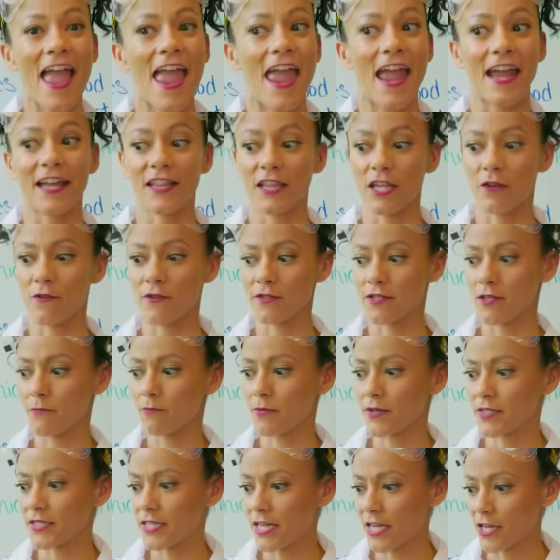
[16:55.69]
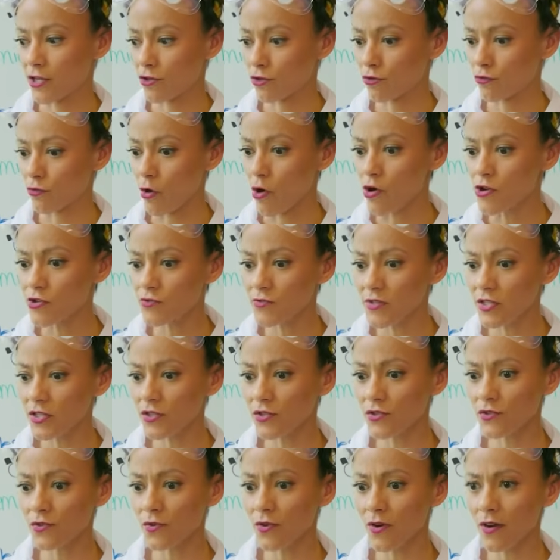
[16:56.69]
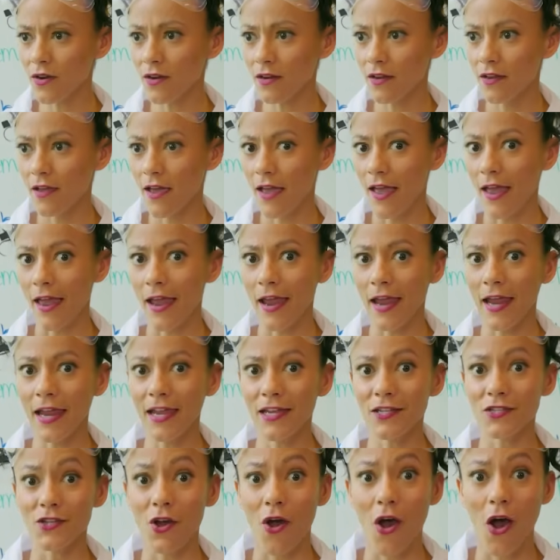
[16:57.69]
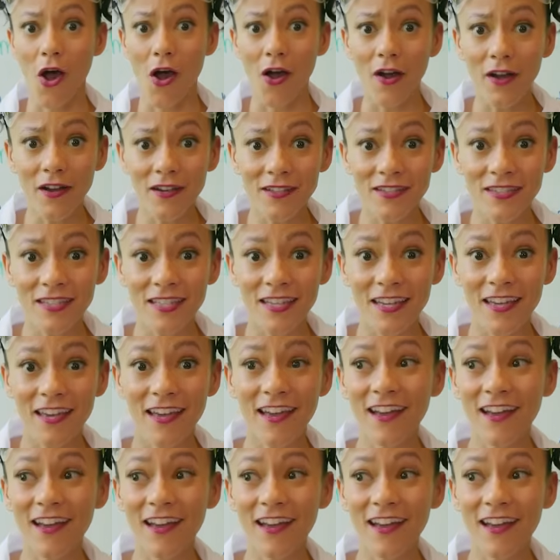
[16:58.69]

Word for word: And there was a pretend grocery store and art.